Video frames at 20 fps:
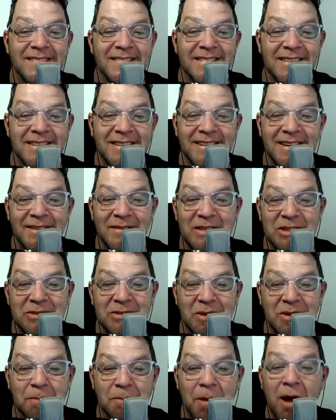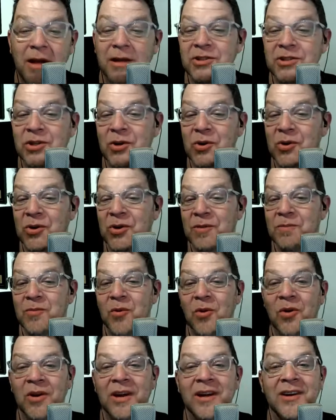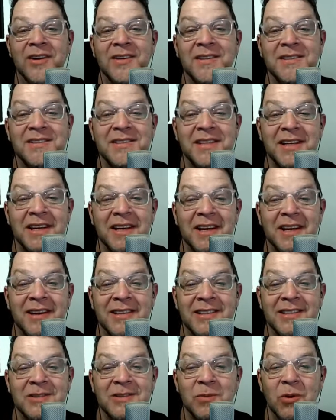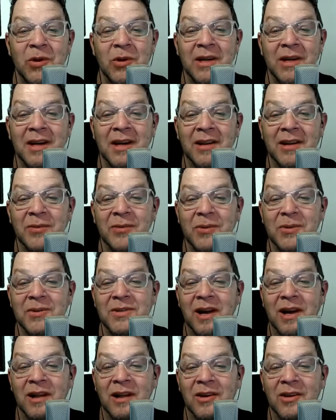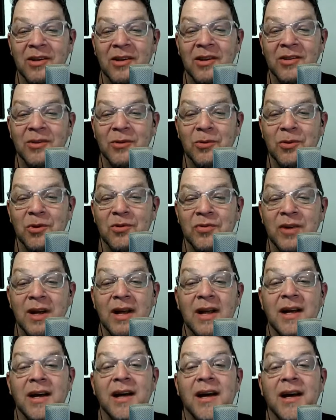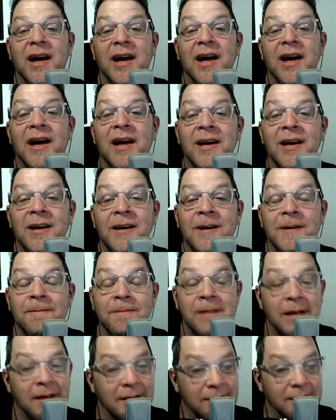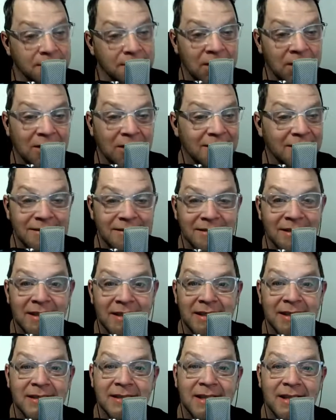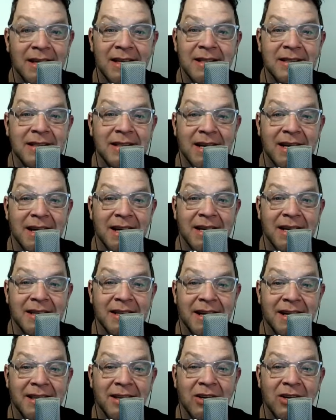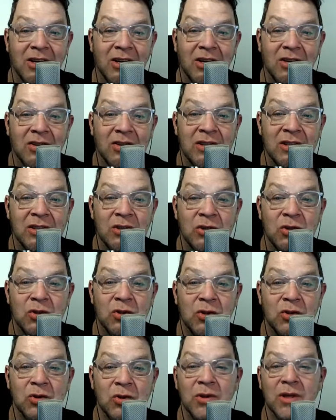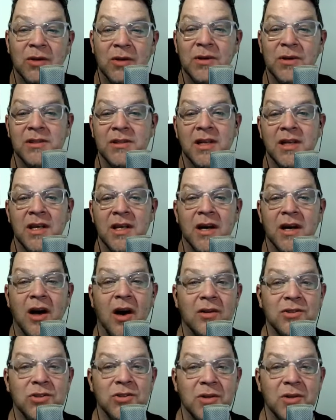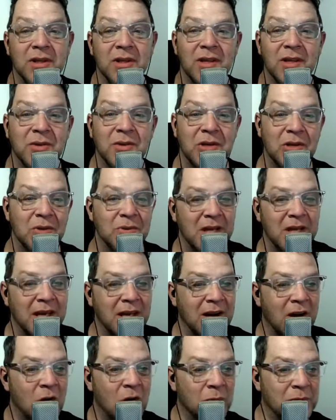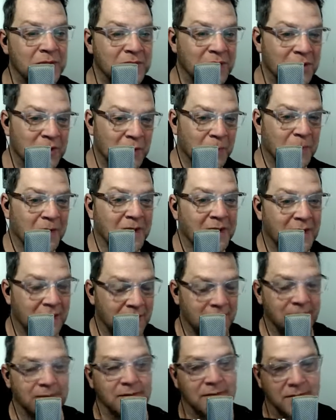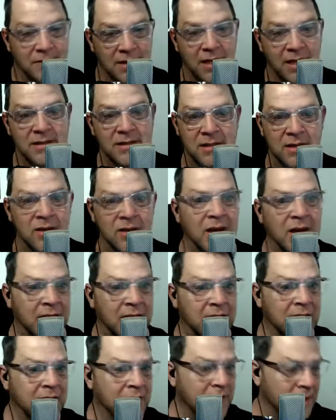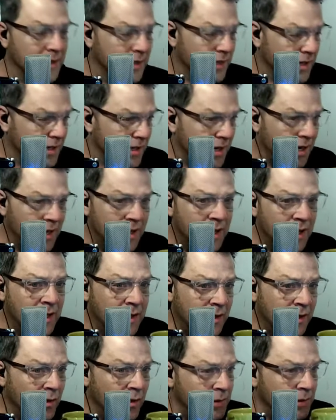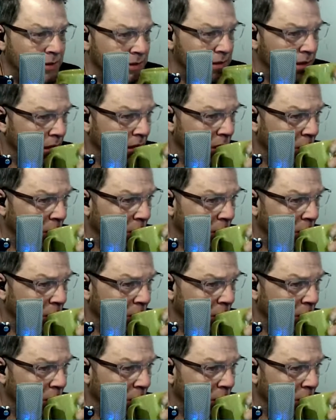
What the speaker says: Missed one. Paula Show, good morning. Good to see you here this morning. Did I throw the Tylenol on the roof? No, I didn't. I didn't take any Tylenol. And Julie, Julie, that's right. You were taking almonds on your plane. That's a good idea. I like almonds.